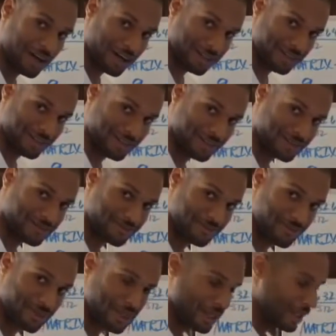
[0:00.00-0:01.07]
us
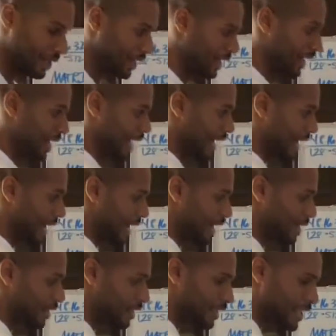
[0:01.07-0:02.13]

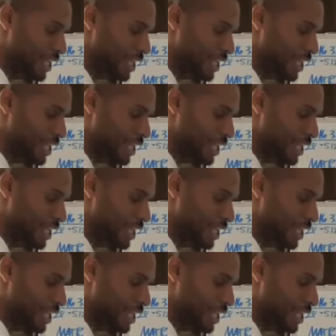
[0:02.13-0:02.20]
and